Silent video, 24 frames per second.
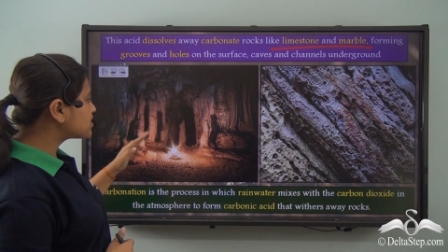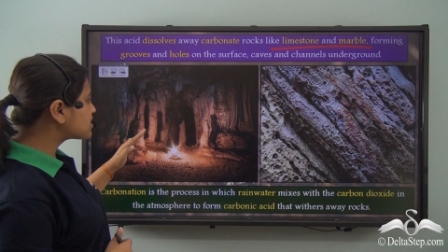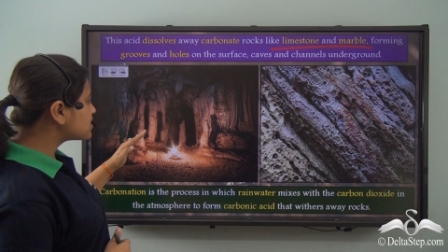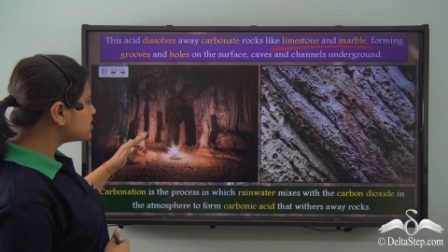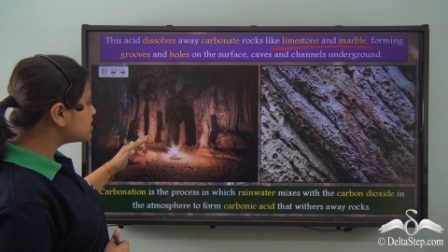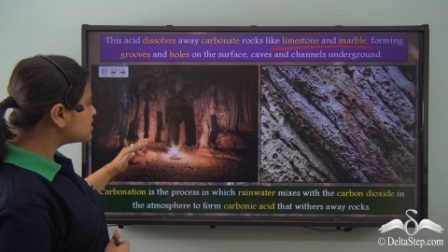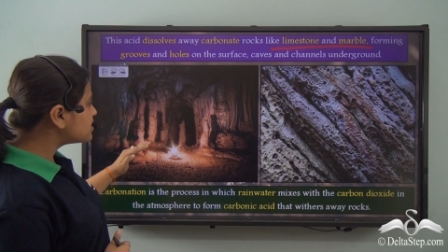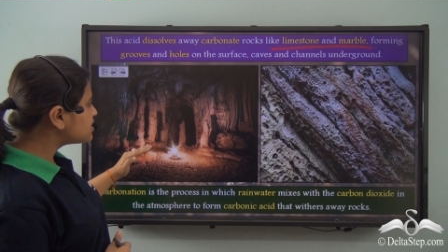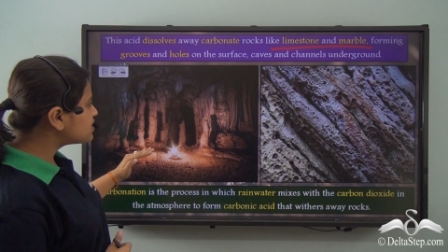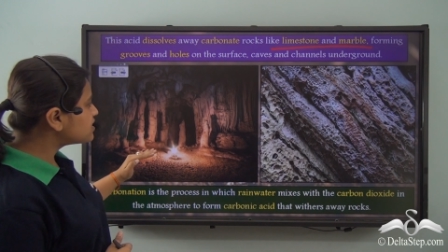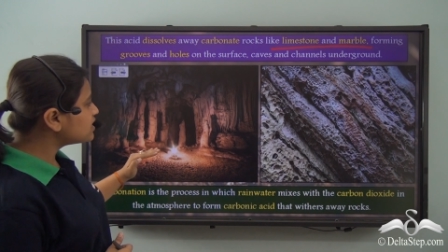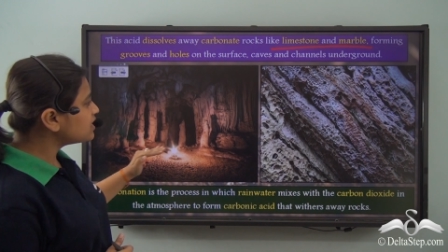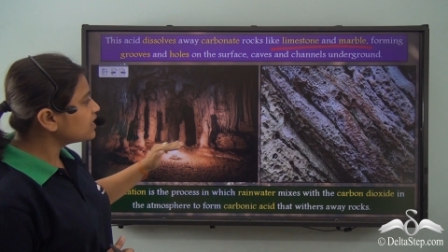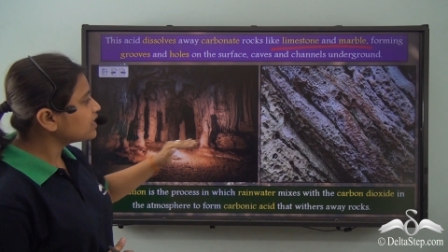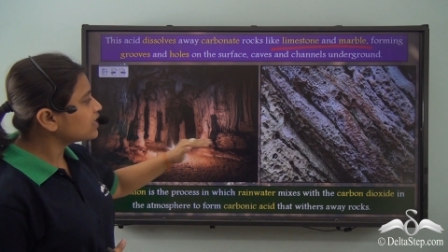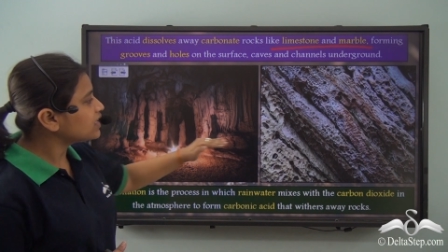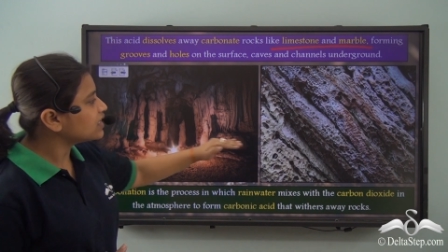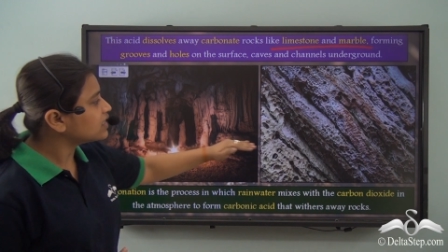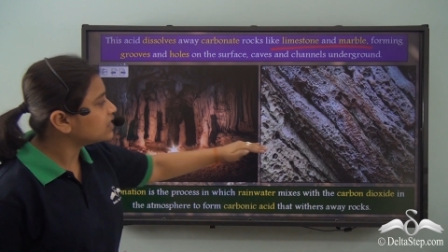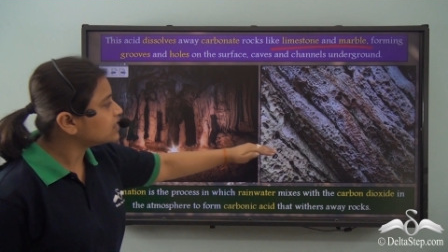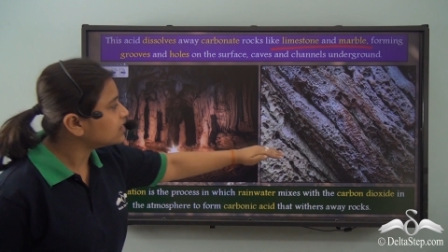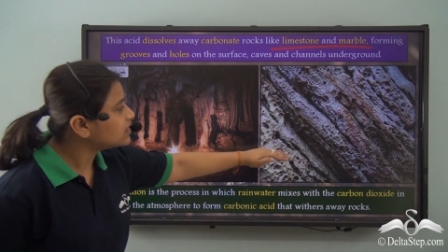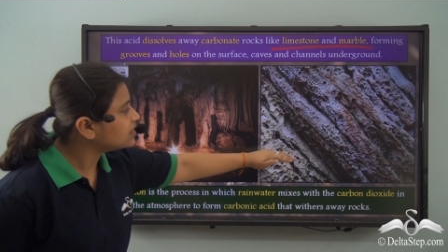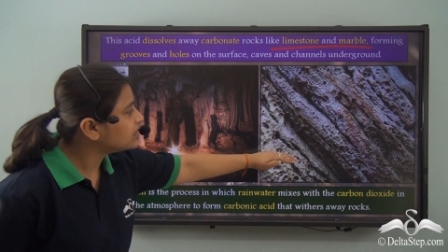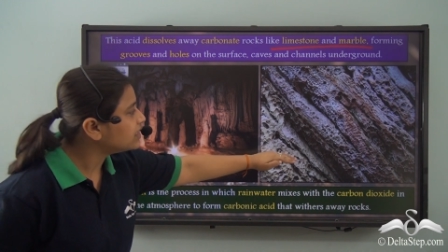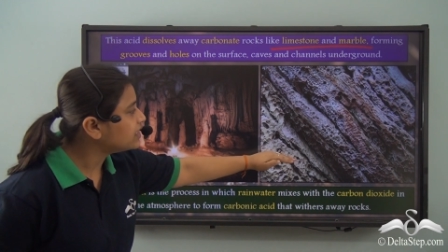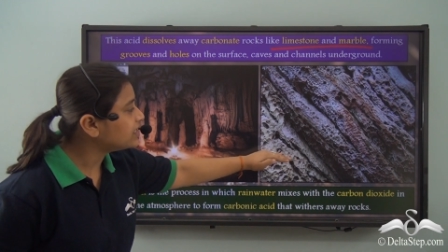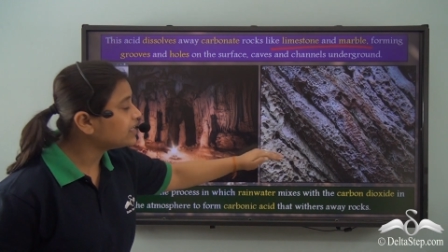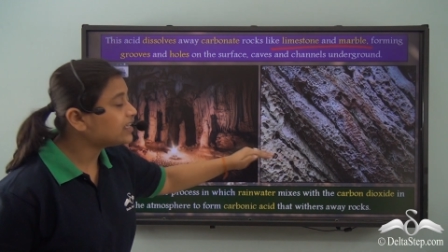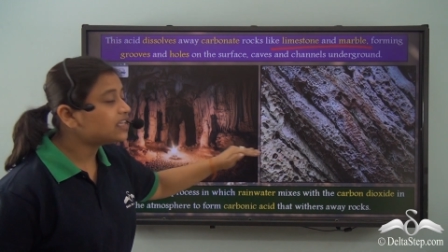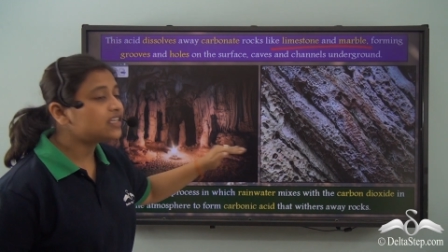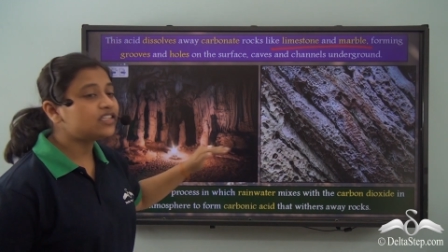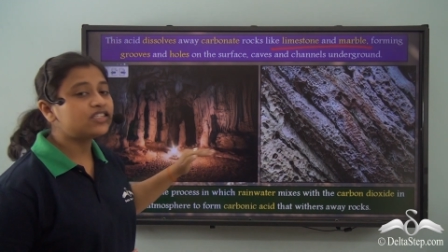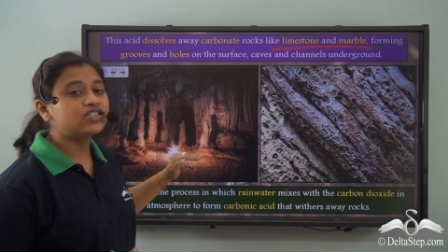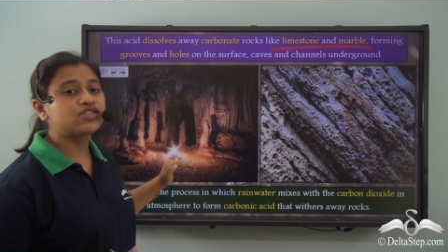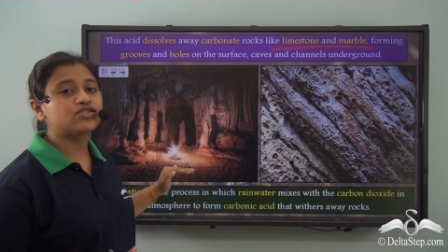you can see in
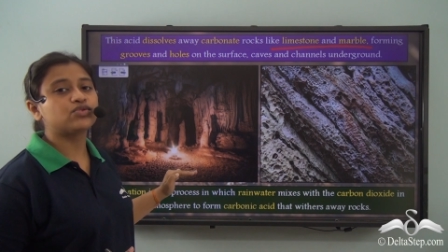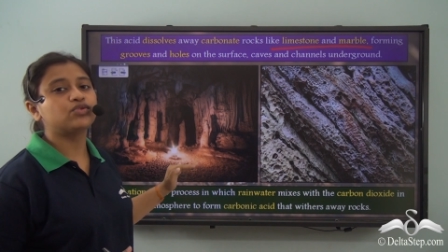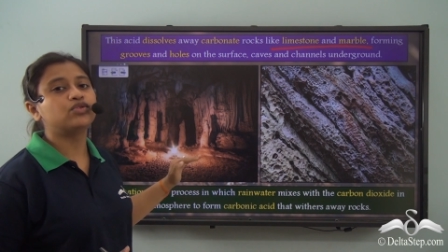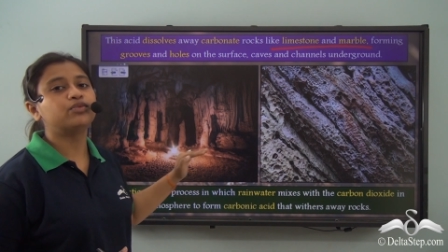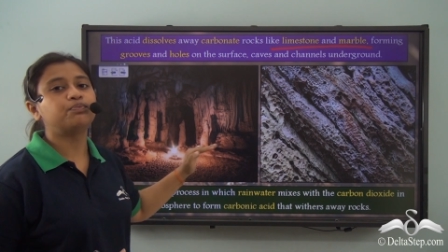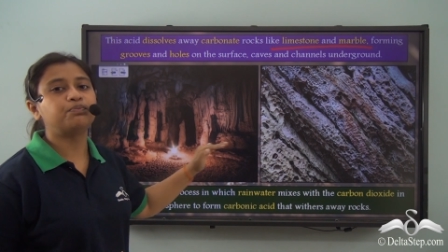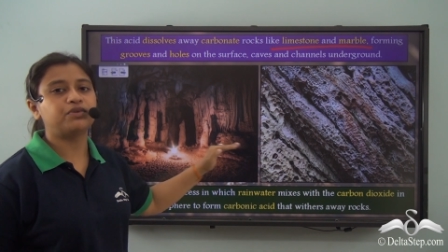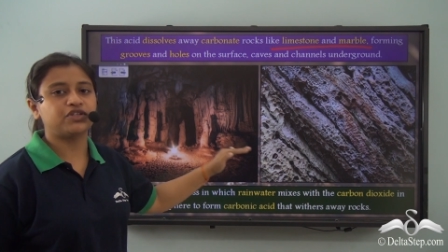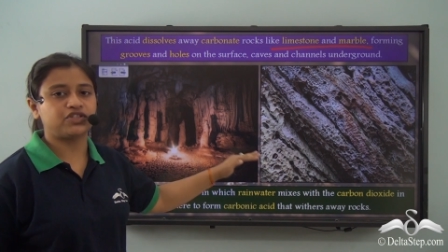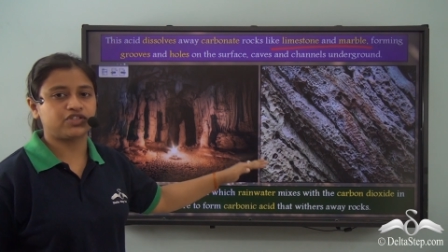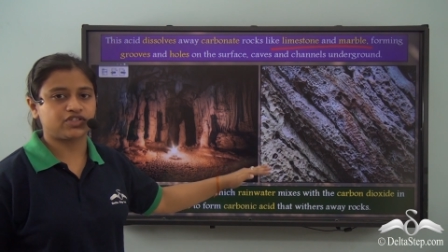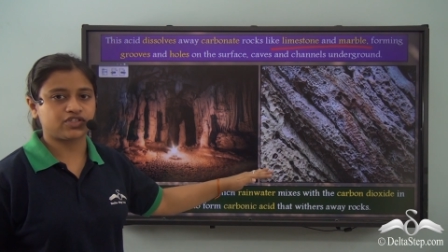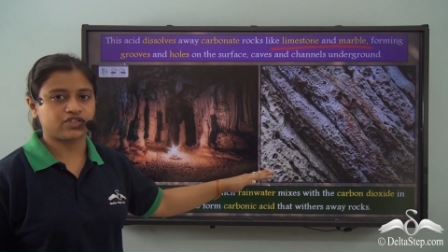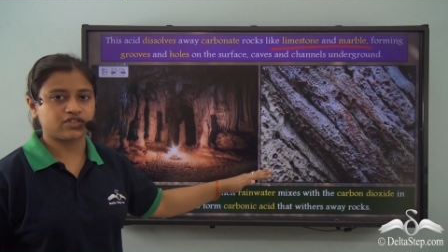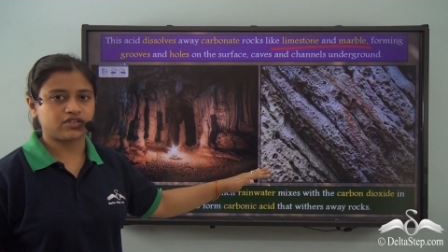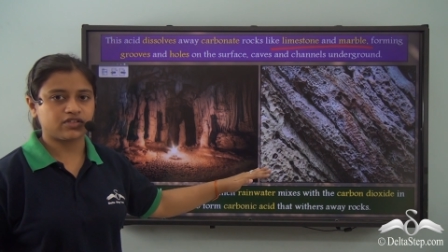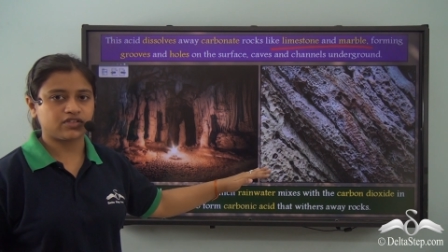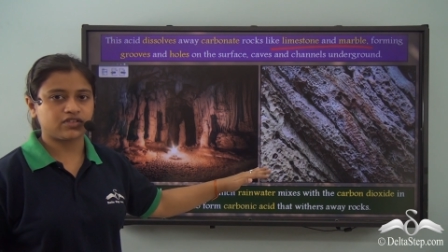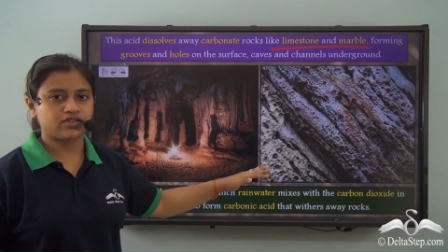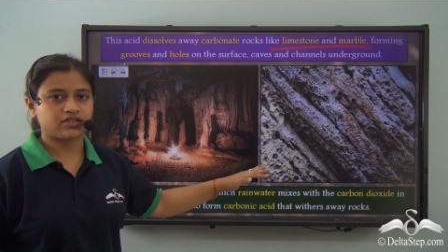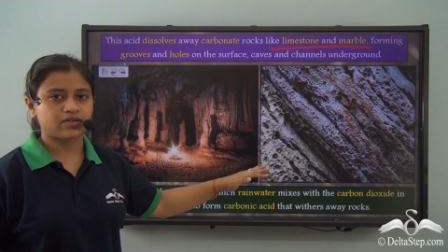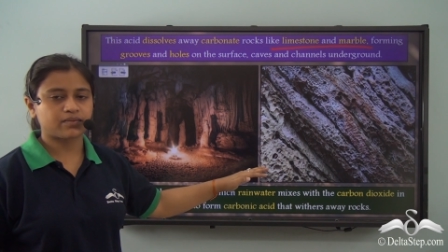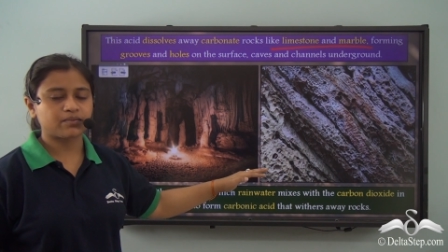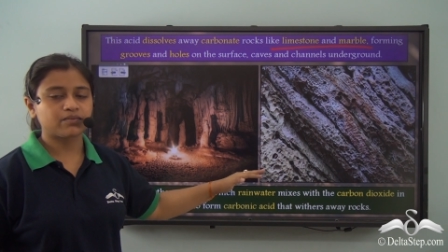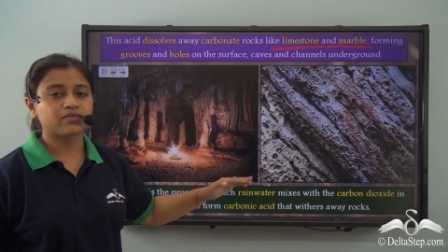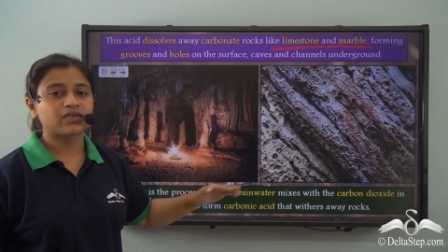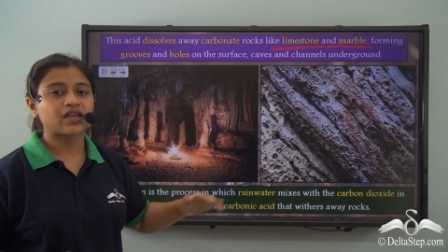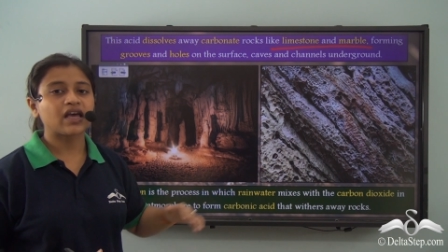these two pictures.